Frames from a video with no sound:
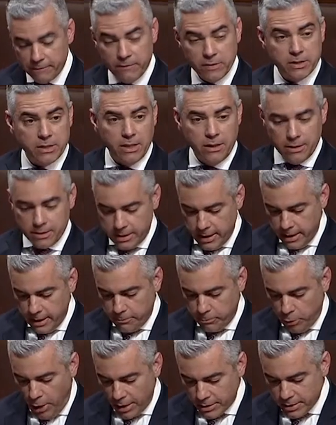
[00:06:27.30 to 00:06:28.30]

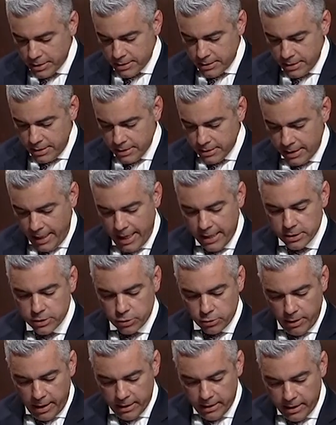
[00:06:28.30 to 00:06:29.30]
facilitated processes and
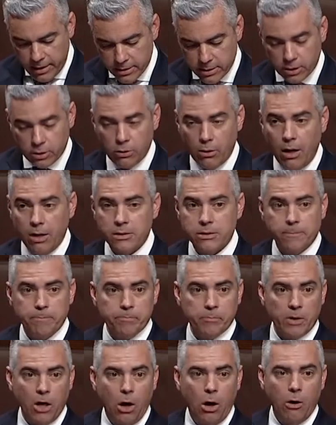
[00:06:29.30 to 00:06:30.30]
trainings across
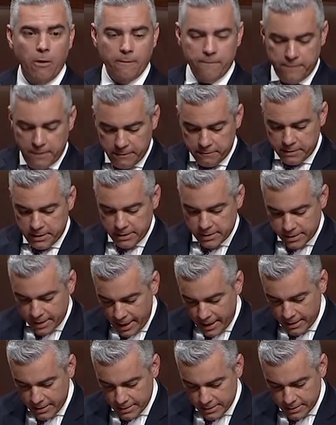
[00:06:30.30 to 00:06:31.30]
all 50
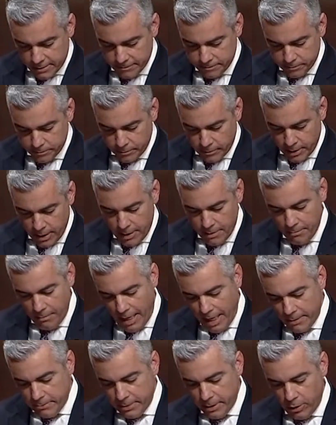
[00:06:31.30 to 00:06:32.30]
states.
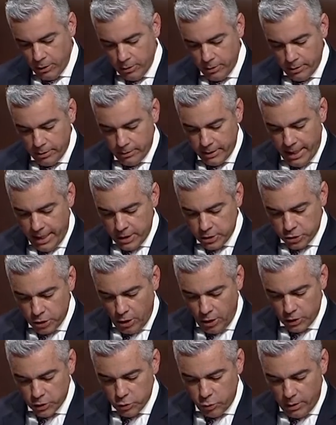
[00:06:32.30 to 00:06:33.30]
My bill,
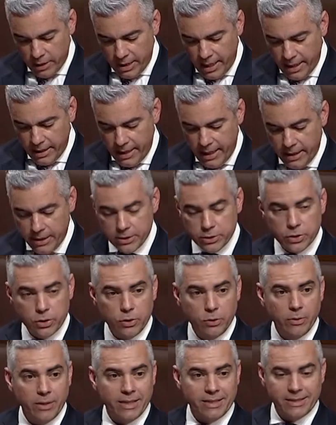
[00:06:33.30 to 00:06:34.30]
H.R.
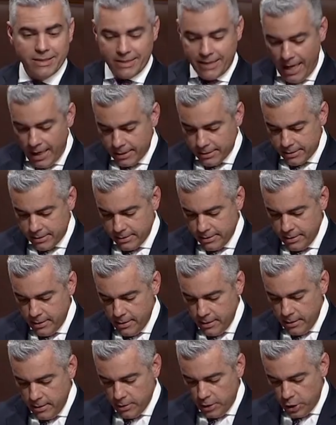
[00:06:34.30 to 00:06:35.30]
2882, extends
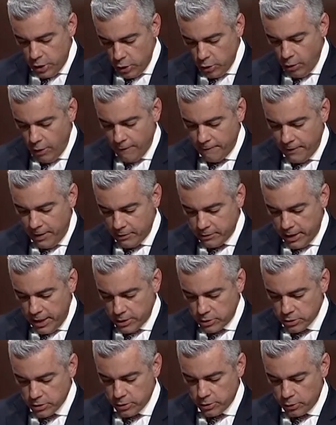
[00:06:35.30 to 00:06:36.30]
the Udall
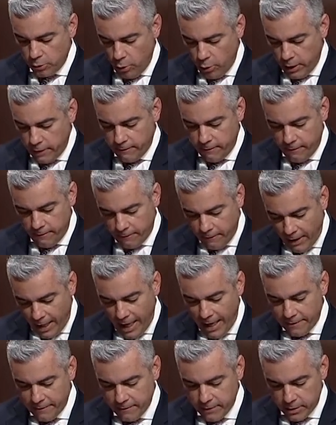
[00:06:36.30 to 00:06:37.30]
Foundation's authority for
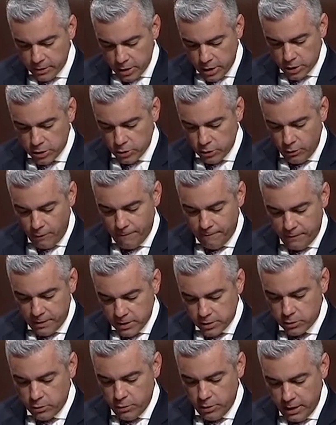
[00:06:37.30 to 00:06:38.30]
5 additional
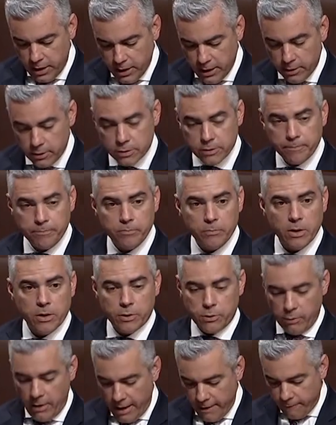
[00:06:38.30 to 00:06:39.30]
fiscal years
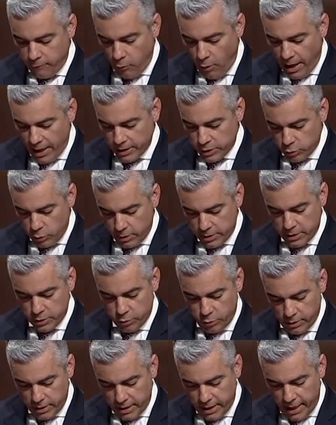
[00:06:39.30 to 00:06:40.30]
through FY
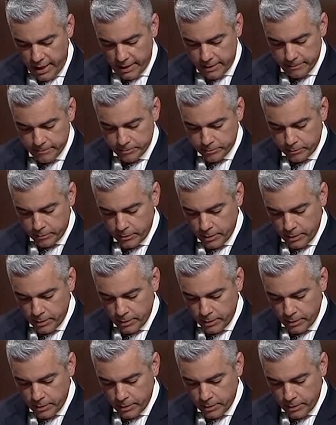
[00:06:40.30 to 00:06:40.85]
2028.